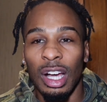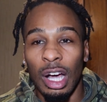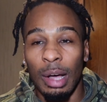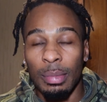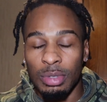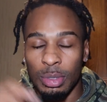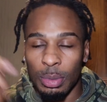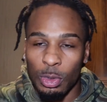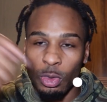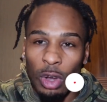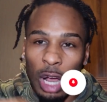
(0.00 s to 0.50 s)

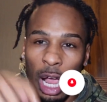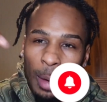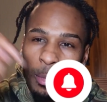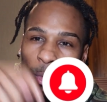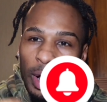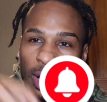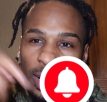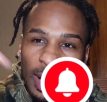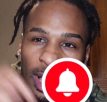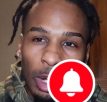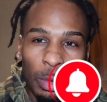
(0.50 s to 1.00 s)
Subscribe
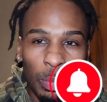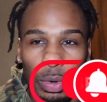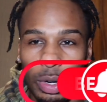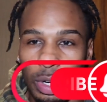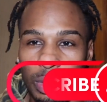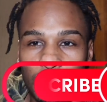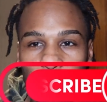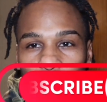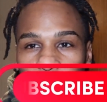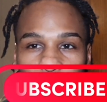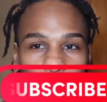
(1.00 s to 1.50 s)
right now,
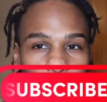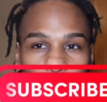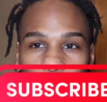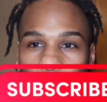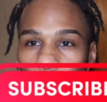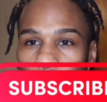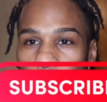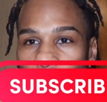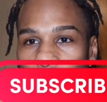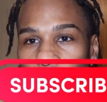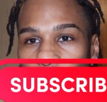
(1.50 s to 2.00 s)
bro. It'll
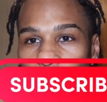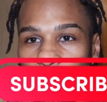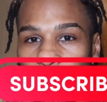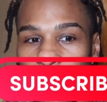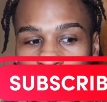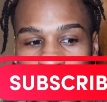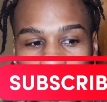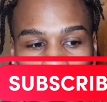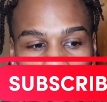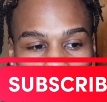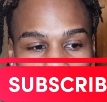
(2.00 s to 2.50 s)
help me out a
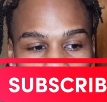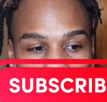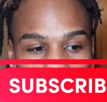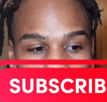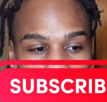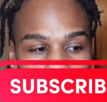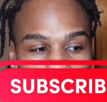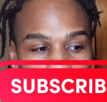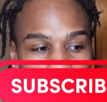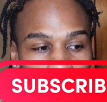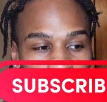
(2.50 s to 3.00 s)
lot.
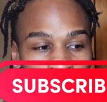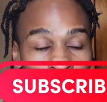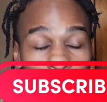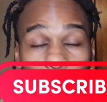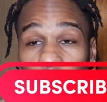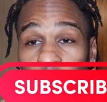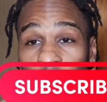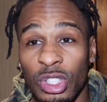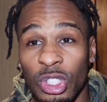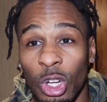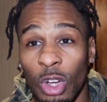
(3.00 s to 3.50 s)

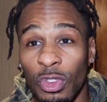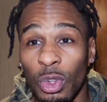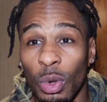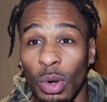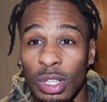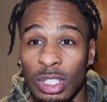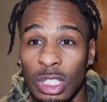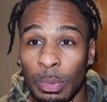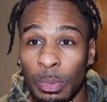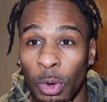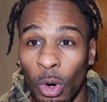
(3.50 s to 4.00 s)
Also, if you
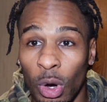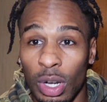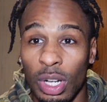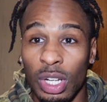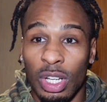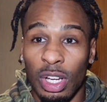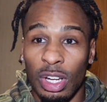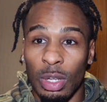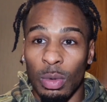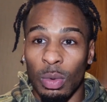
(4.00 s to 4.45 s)
want to support Goody